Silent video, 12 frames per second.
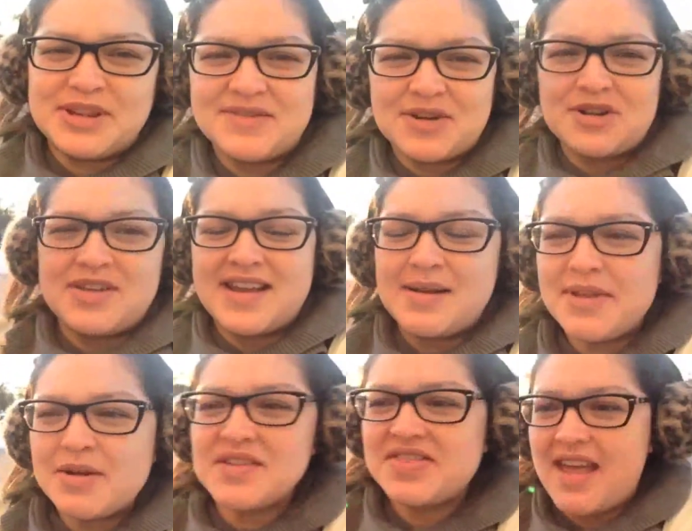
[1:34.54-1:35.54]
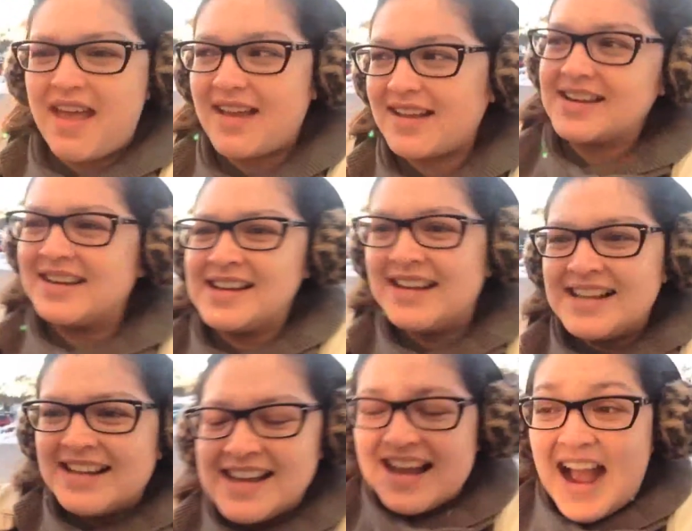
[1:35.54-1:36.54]
leave early. I'm like, what the heck?
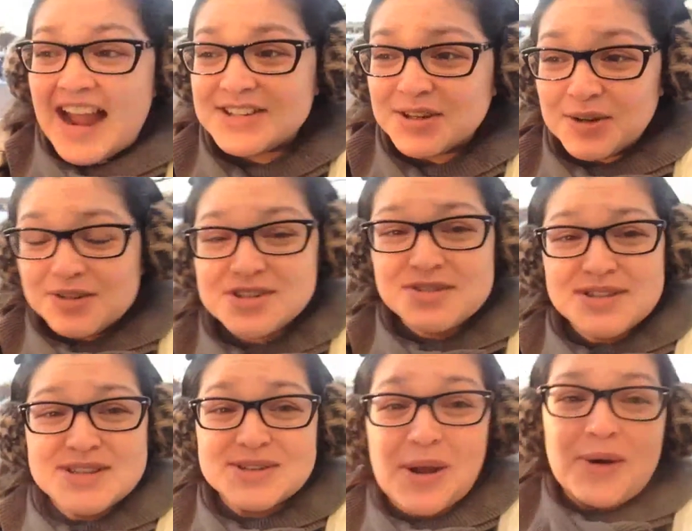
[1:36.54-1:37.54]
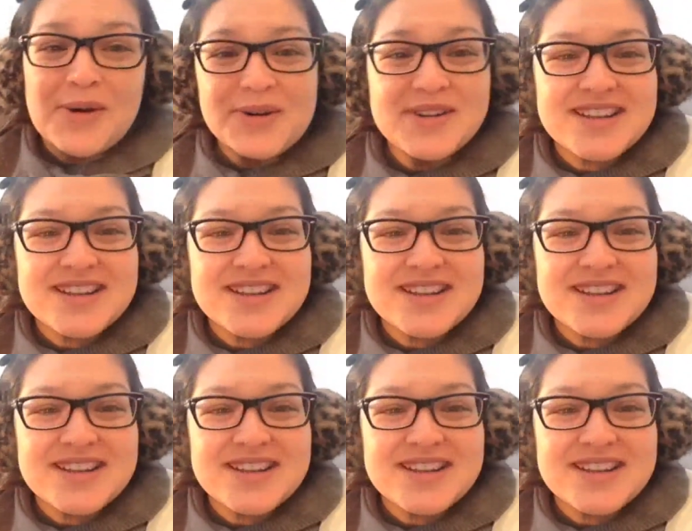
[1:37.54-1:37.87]
I told you it's cold.